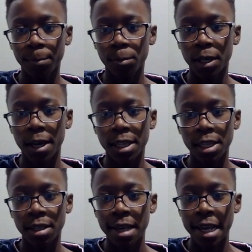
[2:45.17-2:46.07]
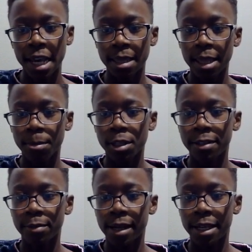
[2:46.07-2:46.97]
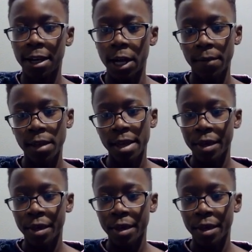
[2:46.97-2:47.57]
because in this position right here,